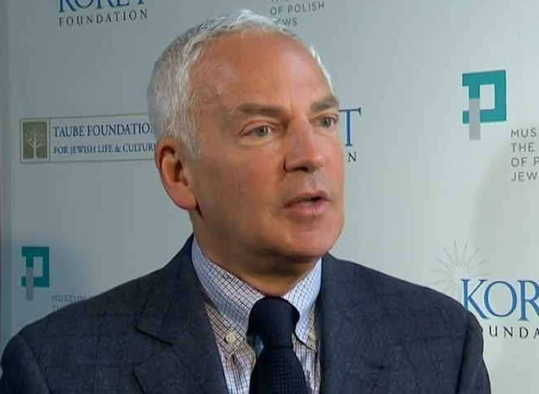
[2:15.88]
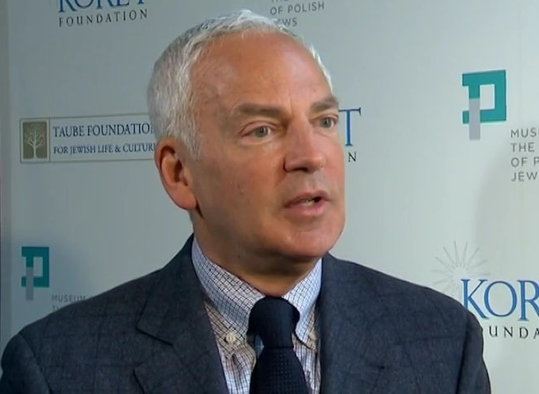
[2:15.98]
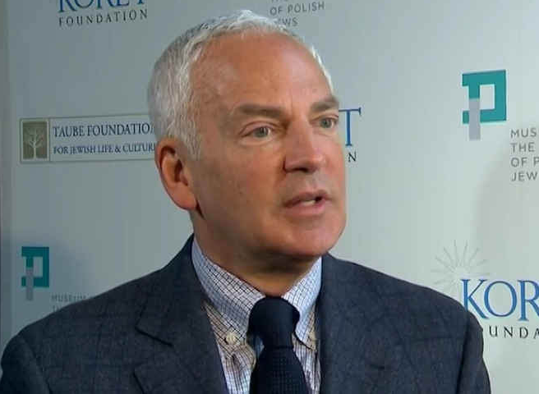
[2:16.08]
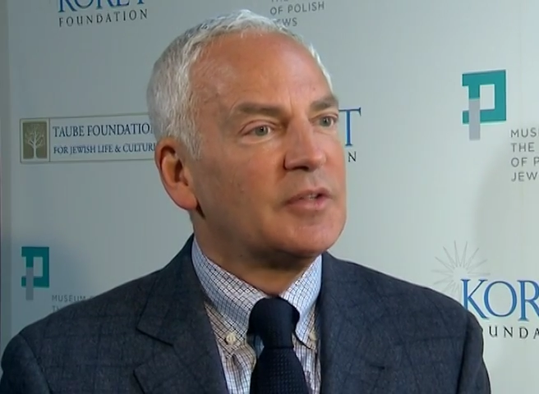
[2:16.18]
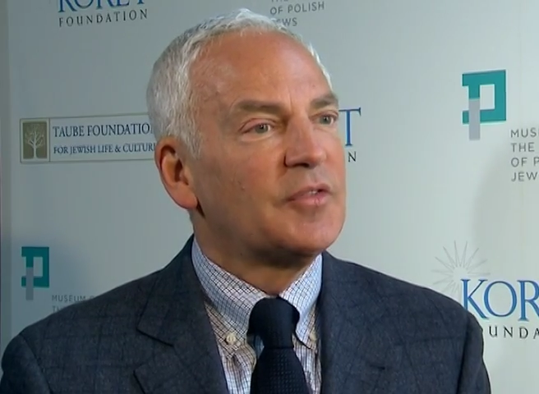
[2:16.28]

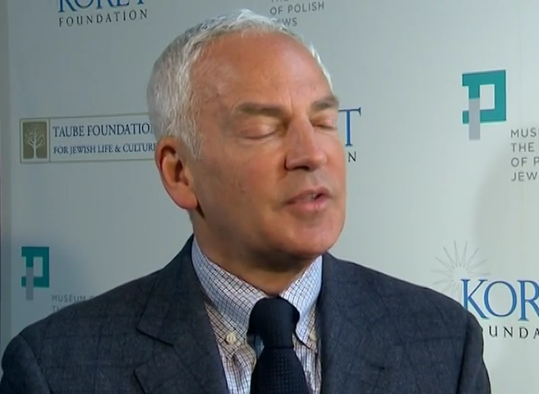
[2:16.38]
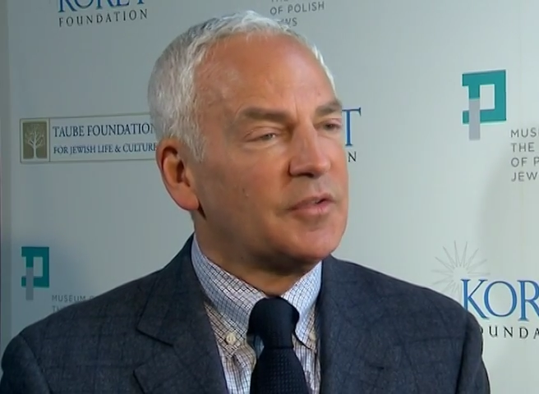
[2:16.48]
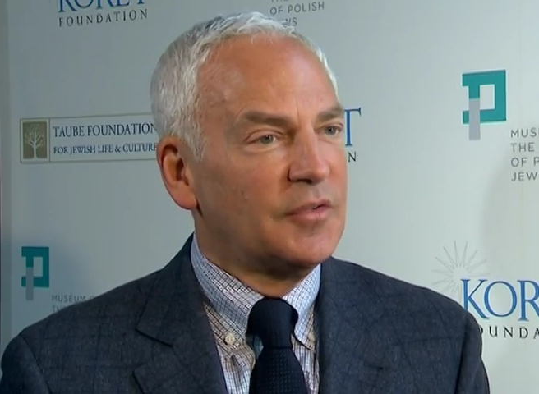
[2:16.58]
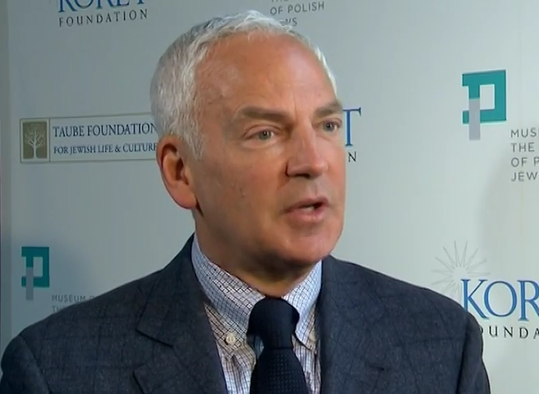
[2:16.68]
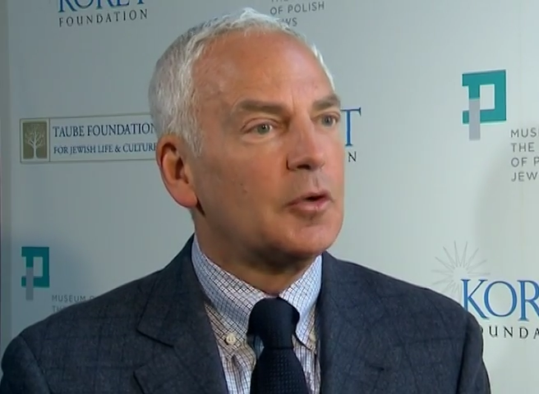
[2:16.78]
is the
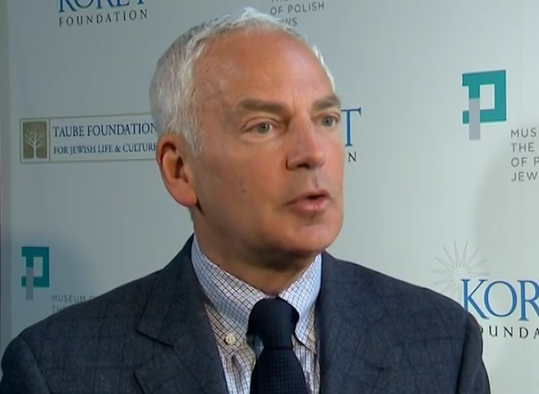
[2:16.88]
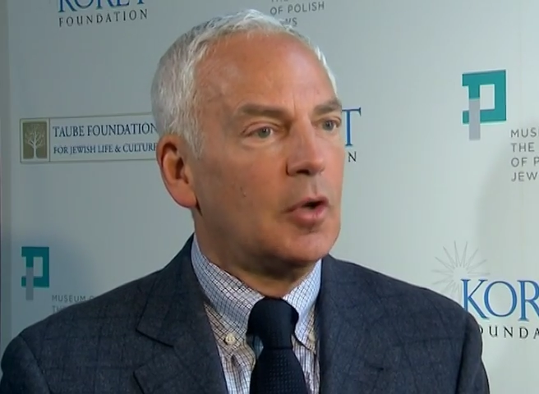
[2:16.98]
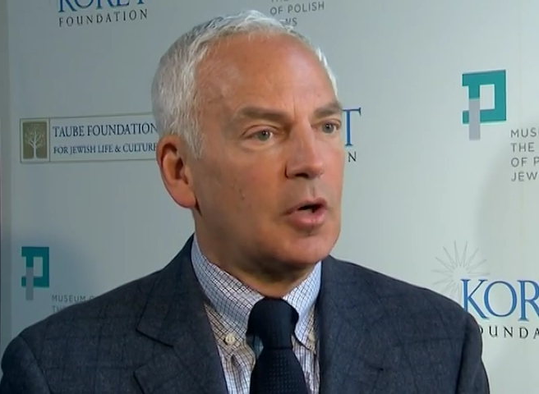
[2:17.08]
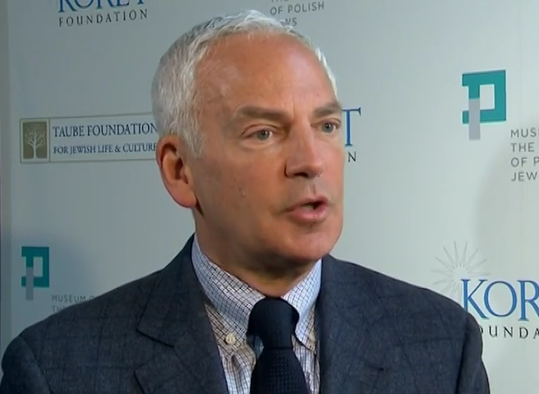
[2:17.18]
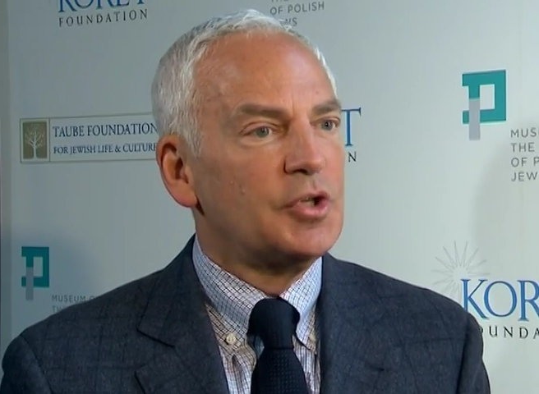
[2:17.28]
single
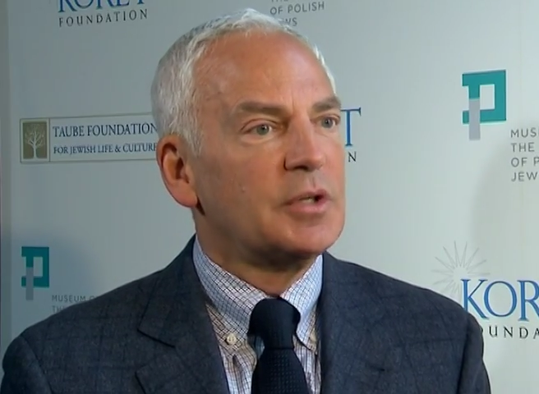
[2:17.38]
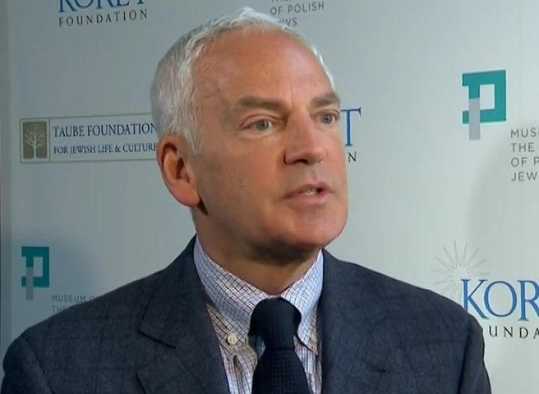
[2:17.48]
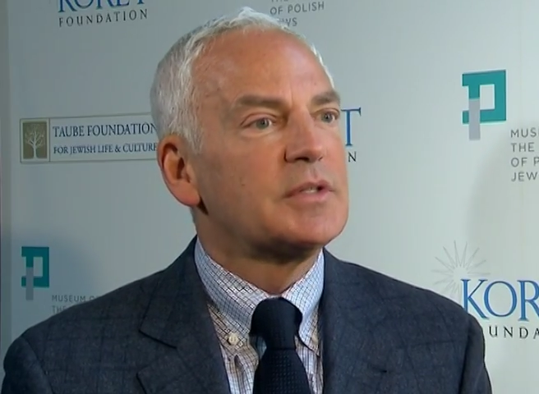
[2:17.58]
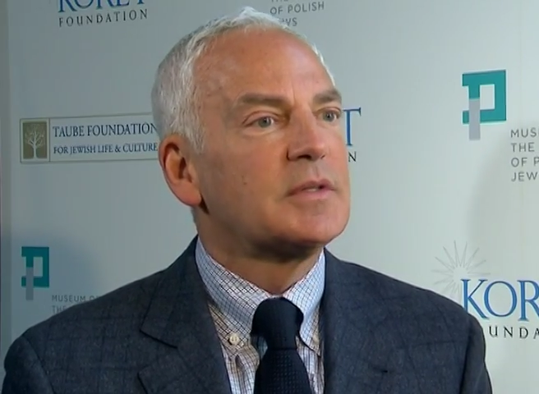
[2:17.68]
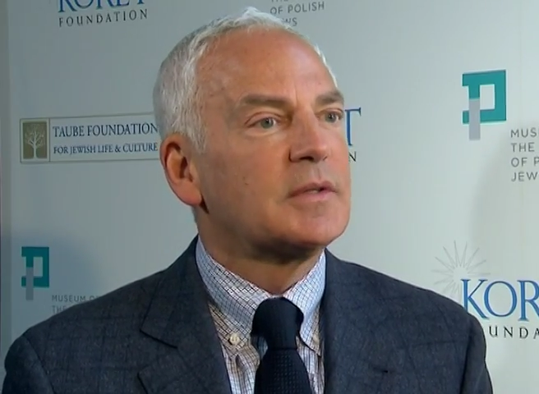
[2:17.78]

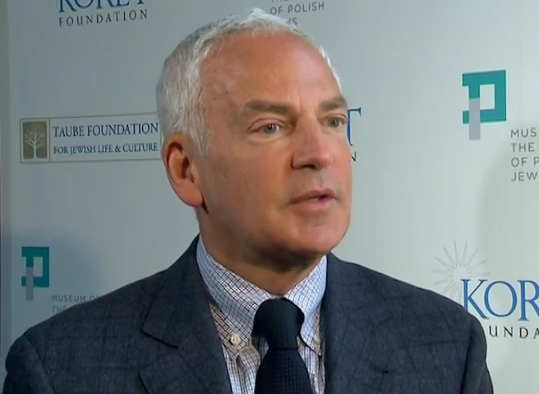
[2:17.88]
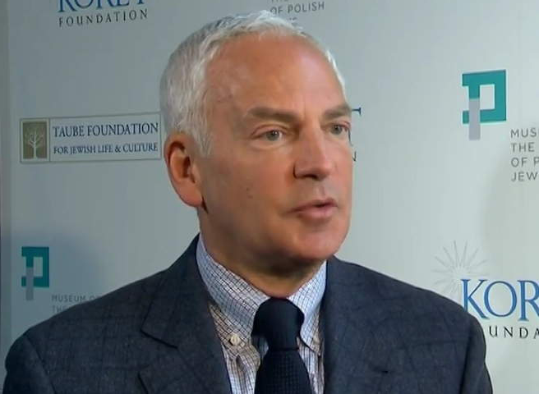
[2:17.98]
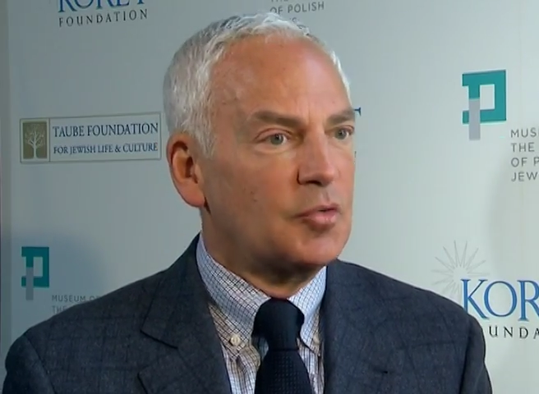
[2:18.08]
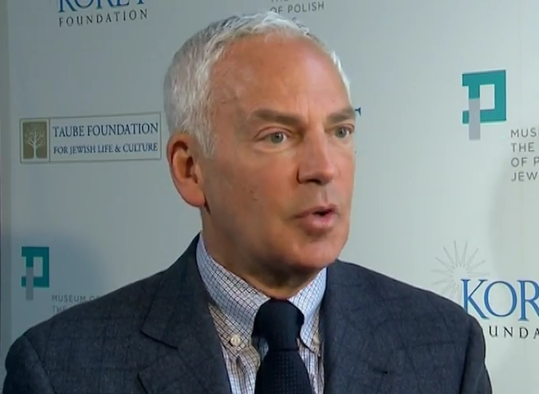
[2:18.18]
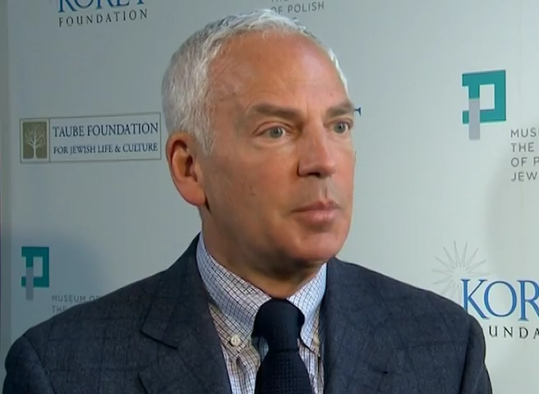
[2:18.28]
largest
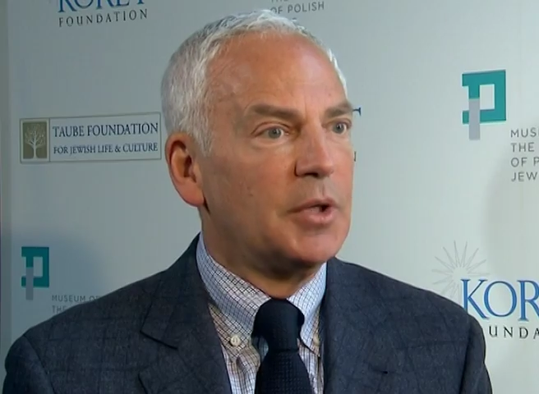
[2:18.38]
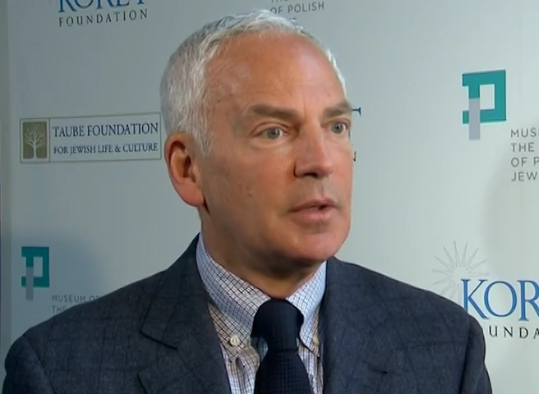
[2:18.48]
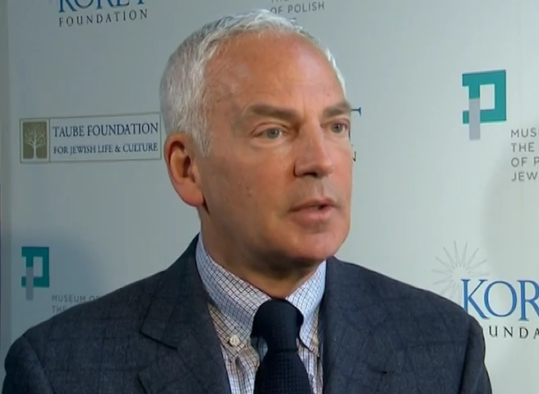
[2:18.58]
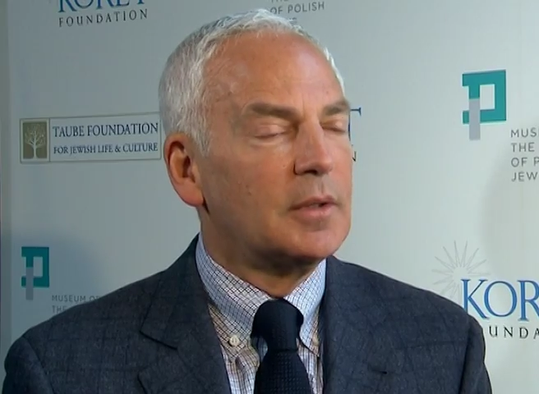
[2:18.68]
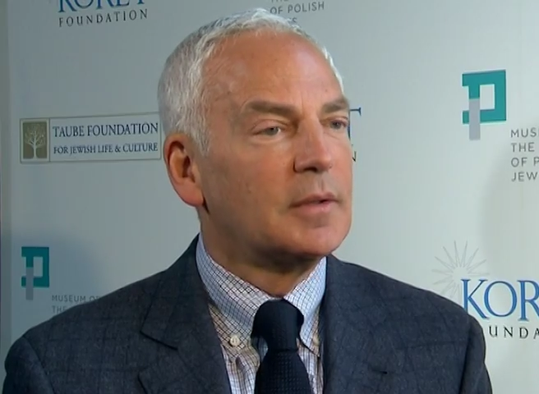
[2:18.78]

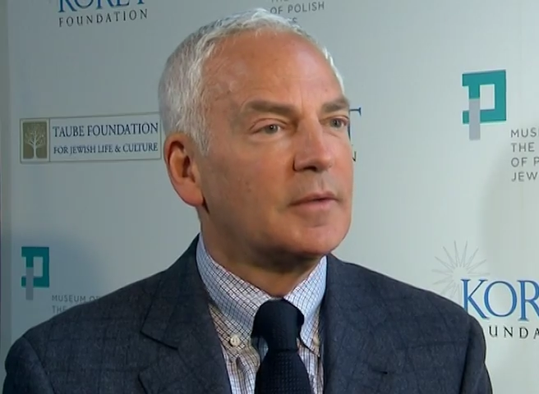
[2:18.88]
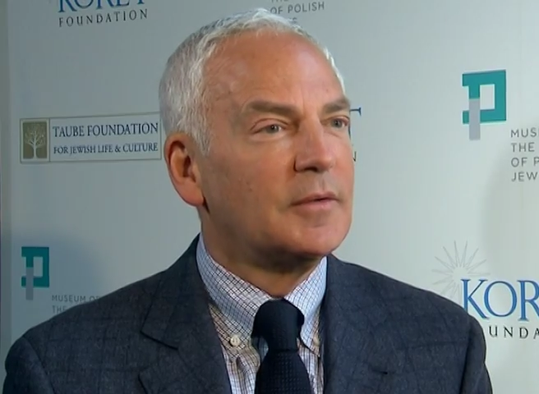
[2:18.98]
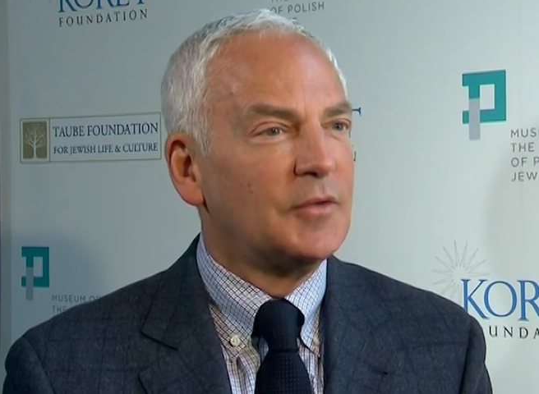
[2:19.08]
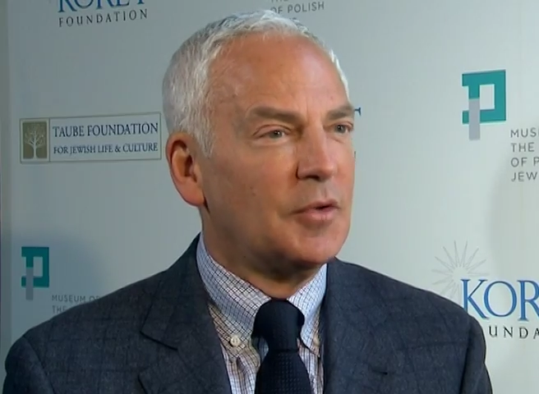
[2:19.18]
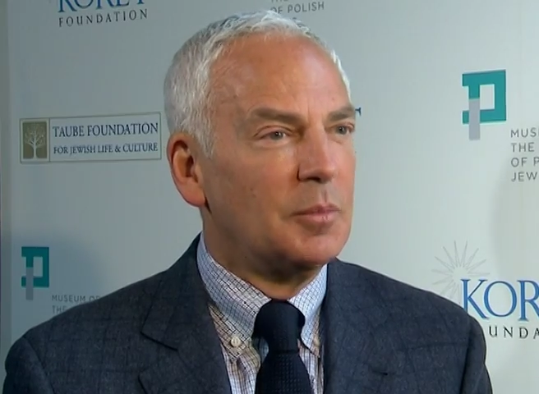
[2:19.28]
contributor
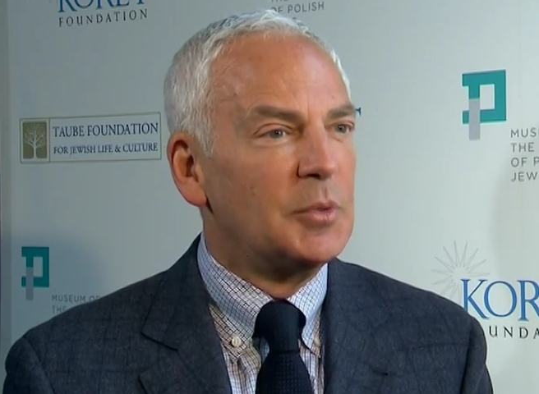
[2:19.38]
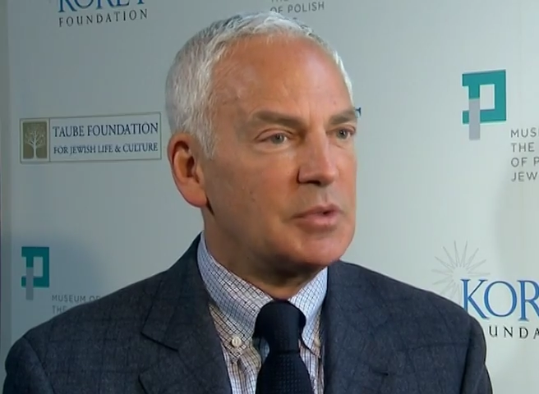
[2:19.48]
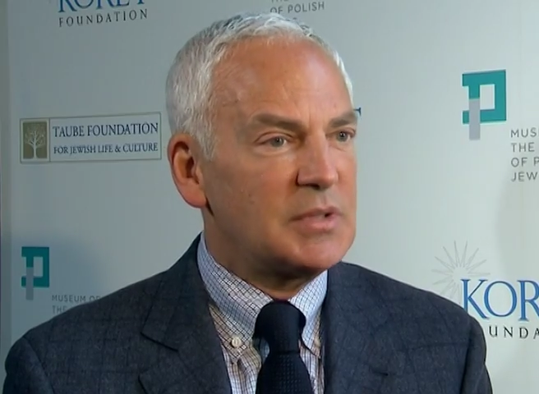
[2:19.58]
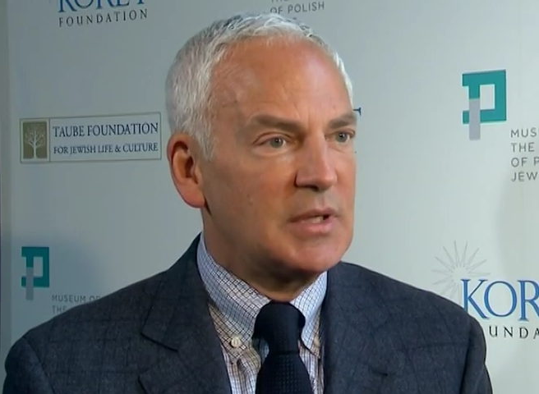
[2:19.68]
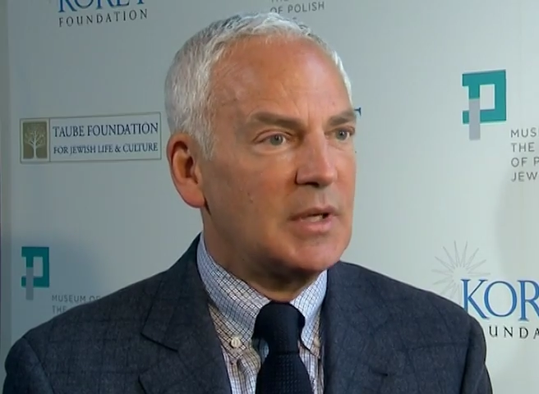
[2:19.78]
to the
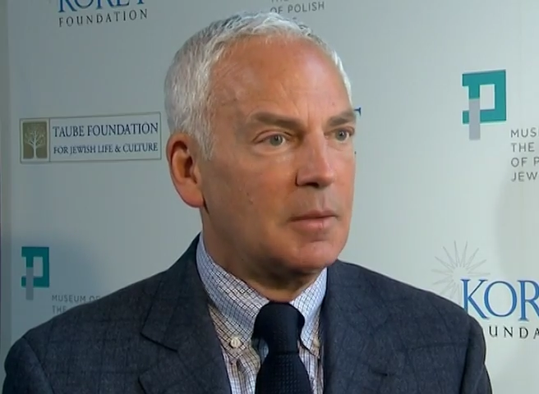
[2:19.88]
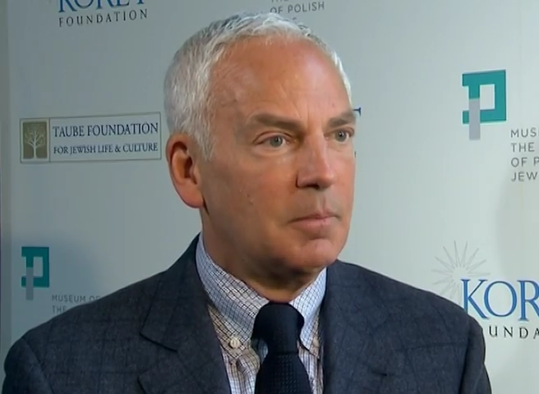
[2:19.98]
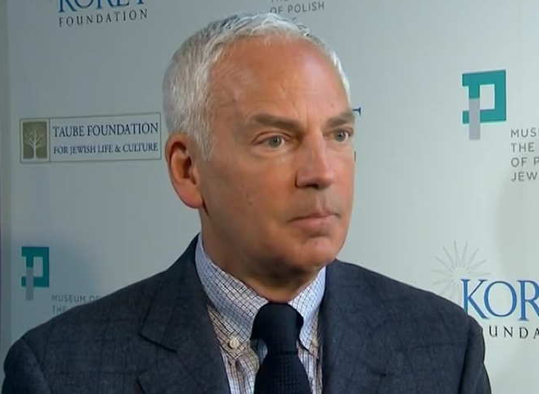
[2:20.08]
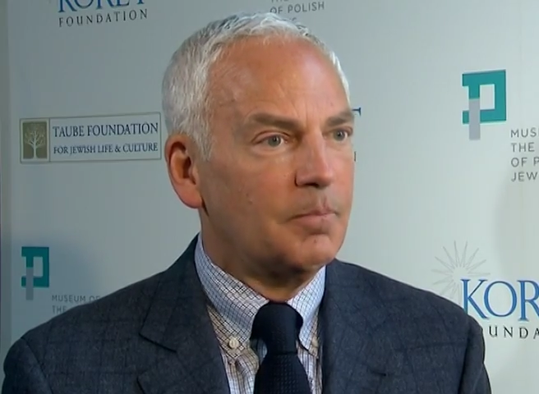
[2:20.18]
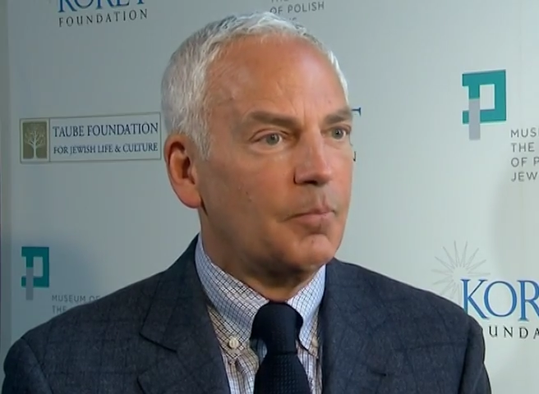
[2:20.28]
museum.